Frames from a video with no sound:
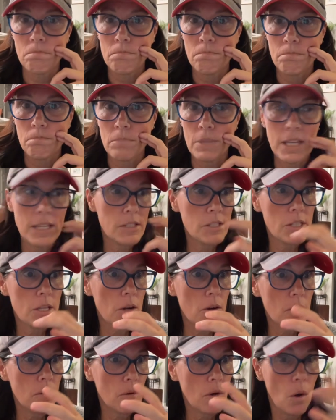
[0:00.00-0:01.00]
Is
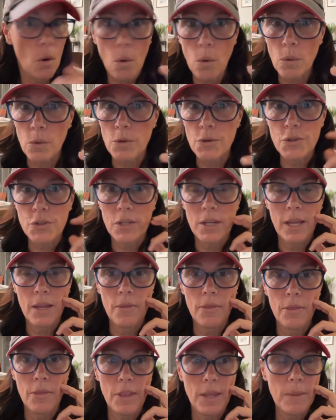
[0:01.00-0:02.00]
there holes
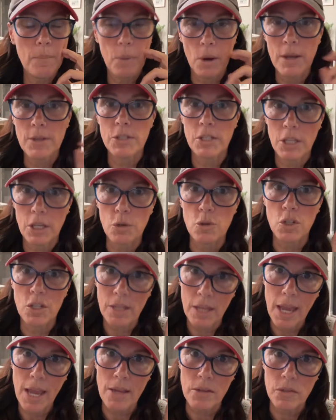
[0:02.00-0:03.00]
in the prosecution
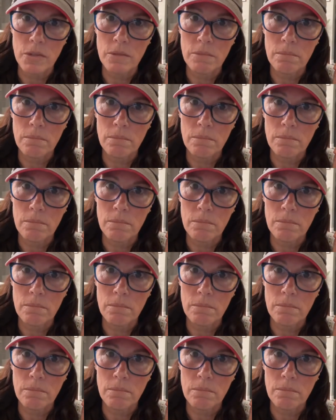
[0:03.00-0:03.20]
case?